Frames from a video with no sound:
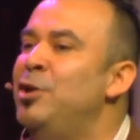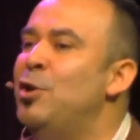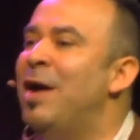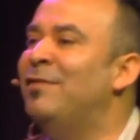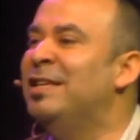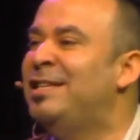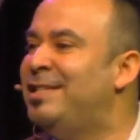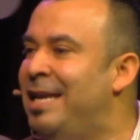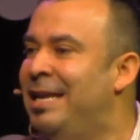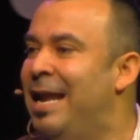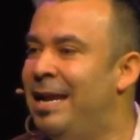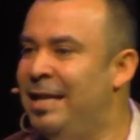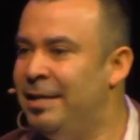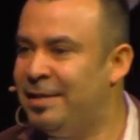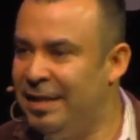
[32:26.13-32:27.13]
and you haven't seen
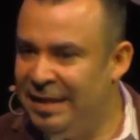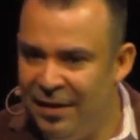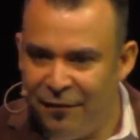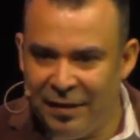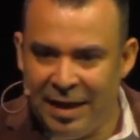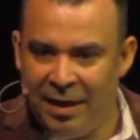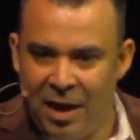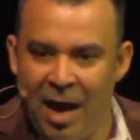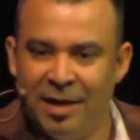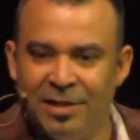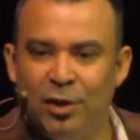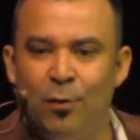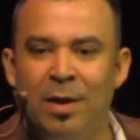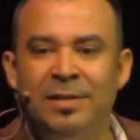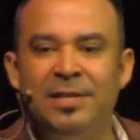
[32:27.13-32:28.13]
any significant
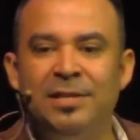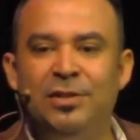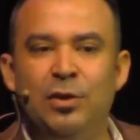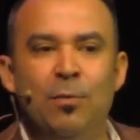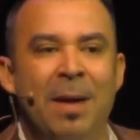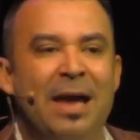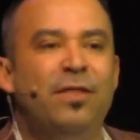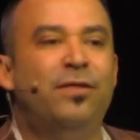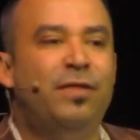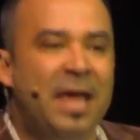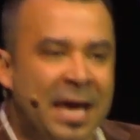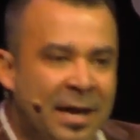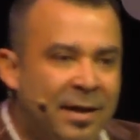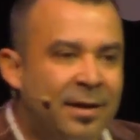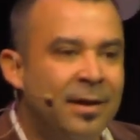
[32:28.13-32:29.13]
consequences, you might
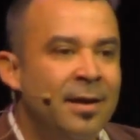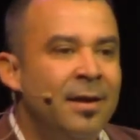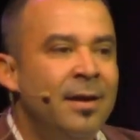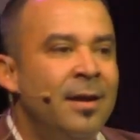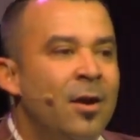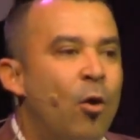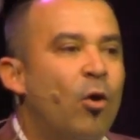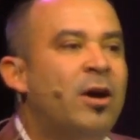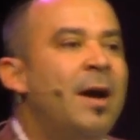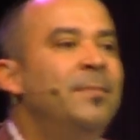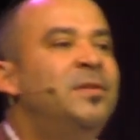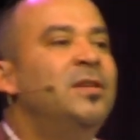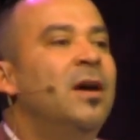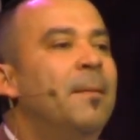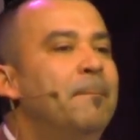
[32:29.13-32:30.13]
think or
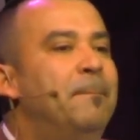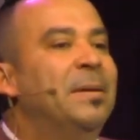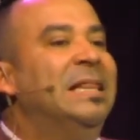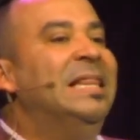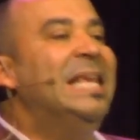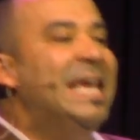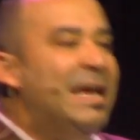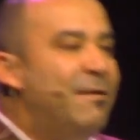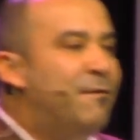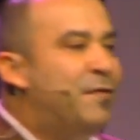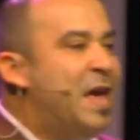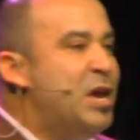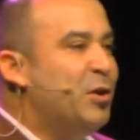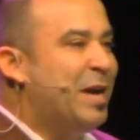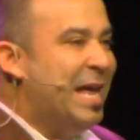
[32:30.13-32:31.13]
come to believe
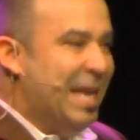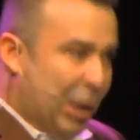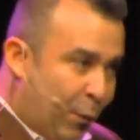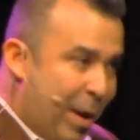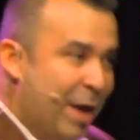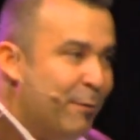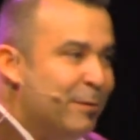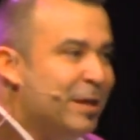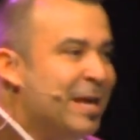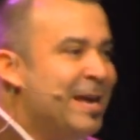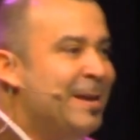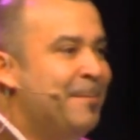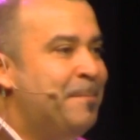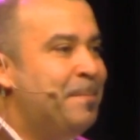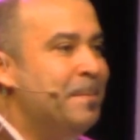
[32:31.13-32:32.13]
that you're getting away with
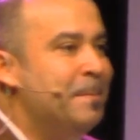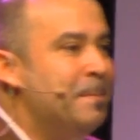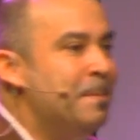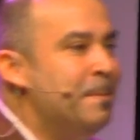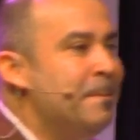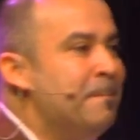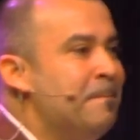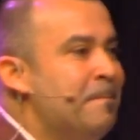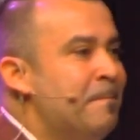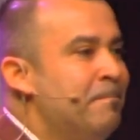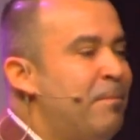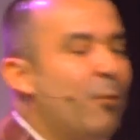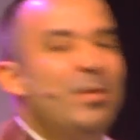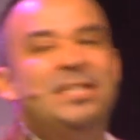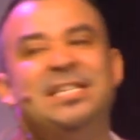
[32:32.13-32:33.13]
it.
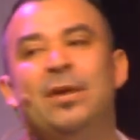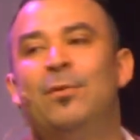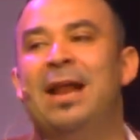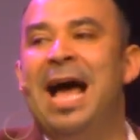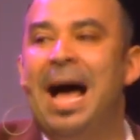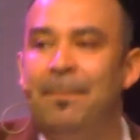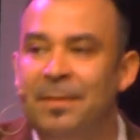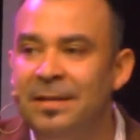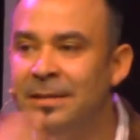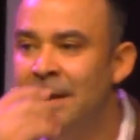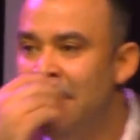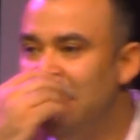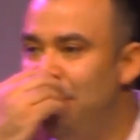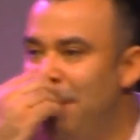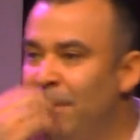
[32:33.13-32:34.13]
But we see what happened.
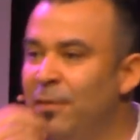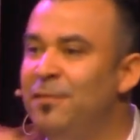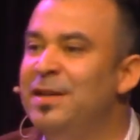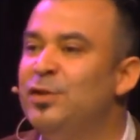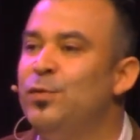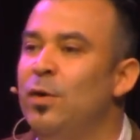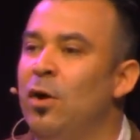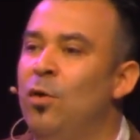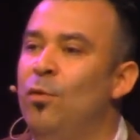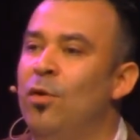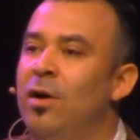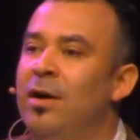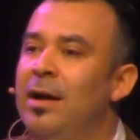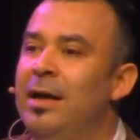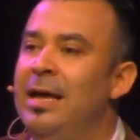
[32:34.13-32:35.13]
The people of Israel
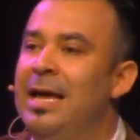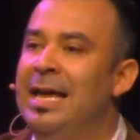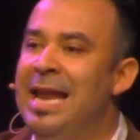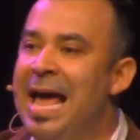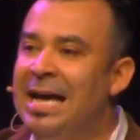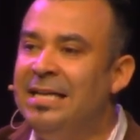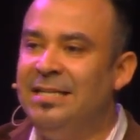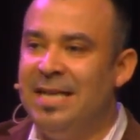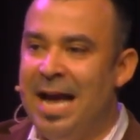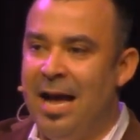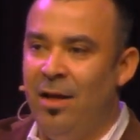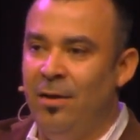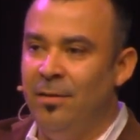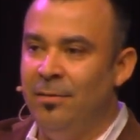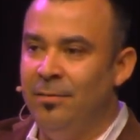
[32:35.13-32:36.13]
were in
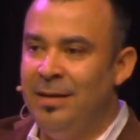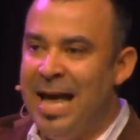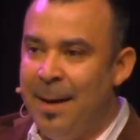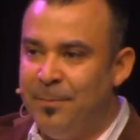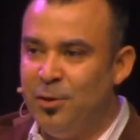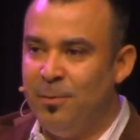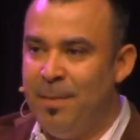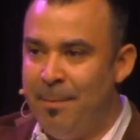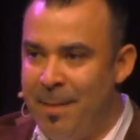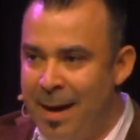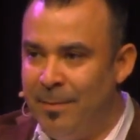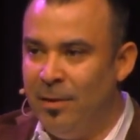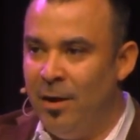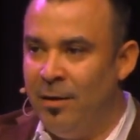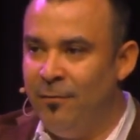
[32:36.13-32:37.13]
exile, captured by
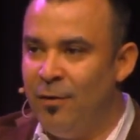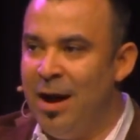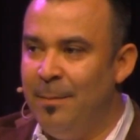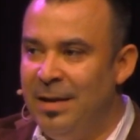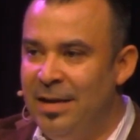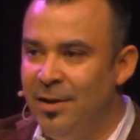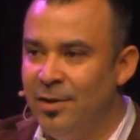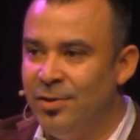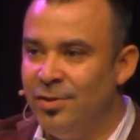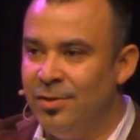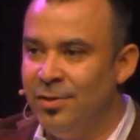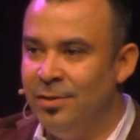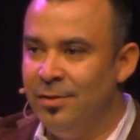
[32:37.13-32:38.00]
Babylon for how many years?